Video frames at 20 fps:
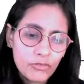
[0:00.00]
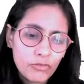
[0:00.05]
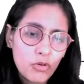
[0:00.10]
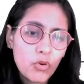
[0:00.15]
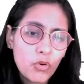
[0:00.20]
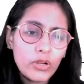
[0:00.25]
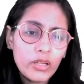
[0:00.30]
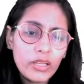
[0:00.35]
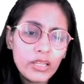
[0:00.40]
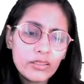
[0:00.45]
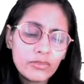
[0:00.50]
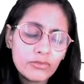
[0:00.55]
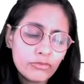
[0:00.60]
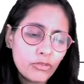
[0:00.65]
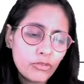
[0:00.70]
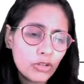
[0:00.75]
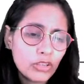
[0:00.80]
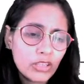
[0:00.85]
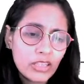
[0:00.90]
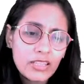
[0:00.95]
Only
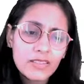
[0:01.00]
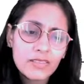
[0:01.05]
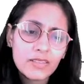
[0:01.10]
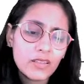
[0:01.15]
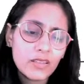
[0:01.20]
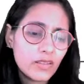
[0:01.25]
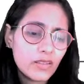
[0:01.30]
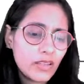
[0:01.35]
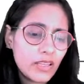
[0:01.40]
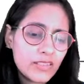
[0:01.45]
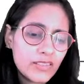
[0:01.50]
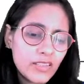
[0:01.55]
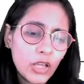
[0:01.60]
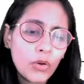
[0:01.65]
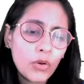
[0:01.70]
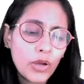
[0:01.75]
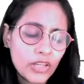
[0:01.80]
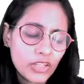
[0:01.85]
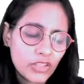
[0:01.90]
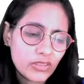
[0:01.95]
for these easy
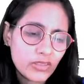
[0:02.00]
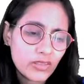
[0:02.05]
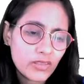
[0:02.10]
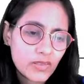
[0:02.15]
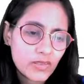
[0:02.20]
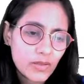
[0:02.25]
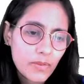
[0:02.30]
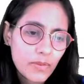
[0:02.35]
questions.